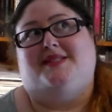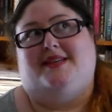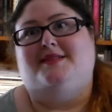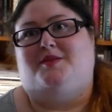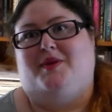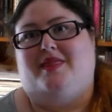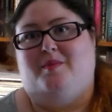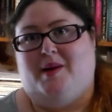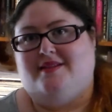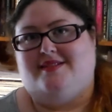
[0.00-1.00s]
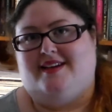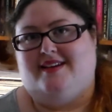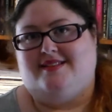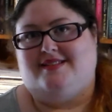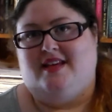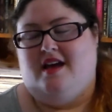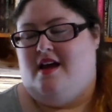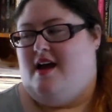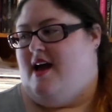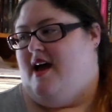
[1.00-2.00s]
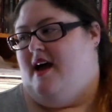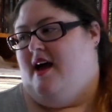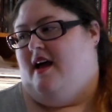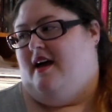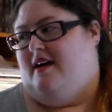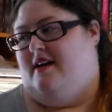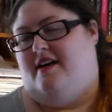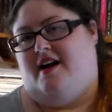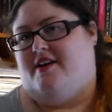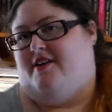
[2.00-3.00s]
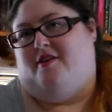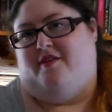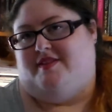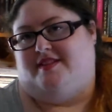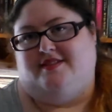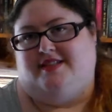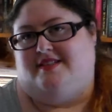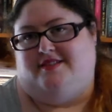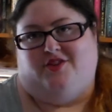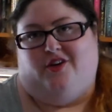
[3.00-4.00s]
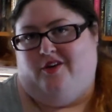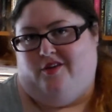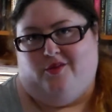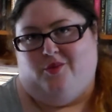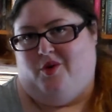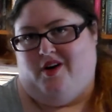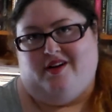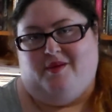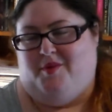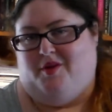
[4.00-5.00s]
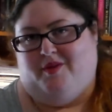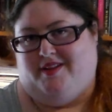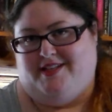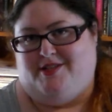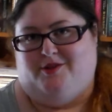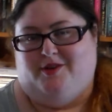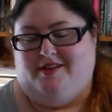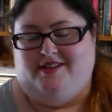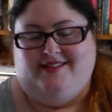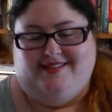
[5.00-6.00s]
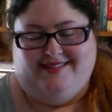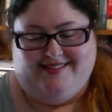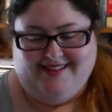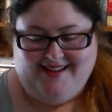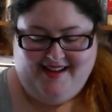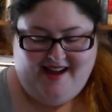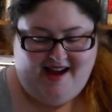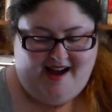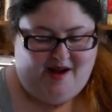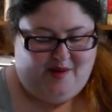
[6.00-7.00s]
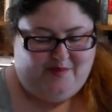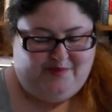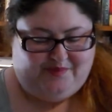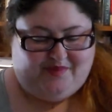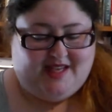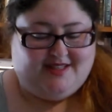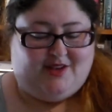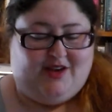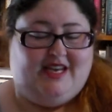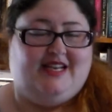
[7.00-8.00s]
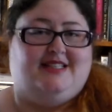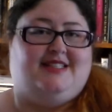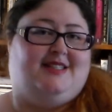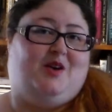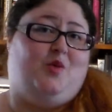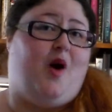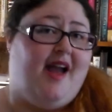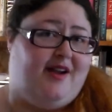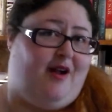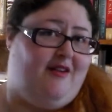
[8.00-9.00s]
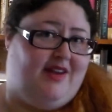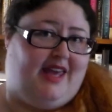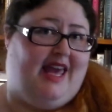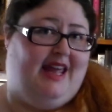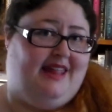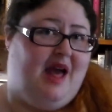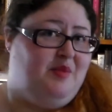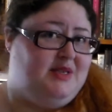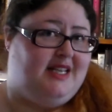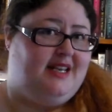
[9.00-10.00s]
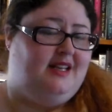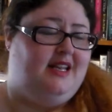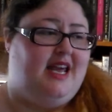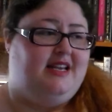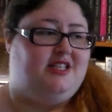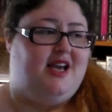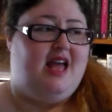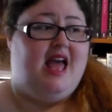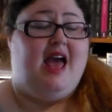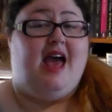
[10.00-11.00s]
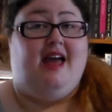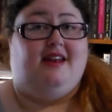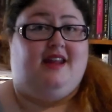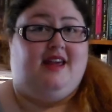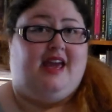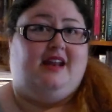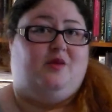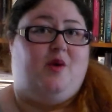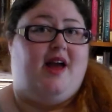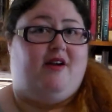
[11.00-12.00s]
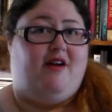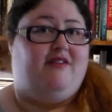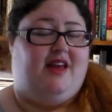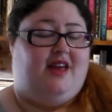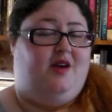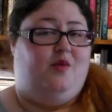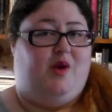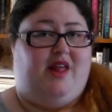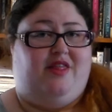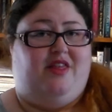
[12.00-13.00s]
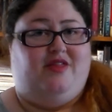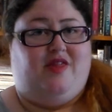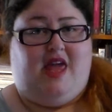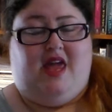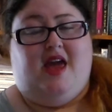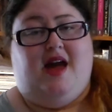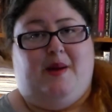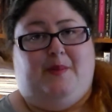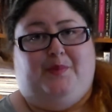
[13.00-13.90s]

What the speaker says: obsessed with the butt sex. I don't know if it's because he's a dog or what, I'm not really sure. So it is quite graphic in that particular nature, and again quite graphic with the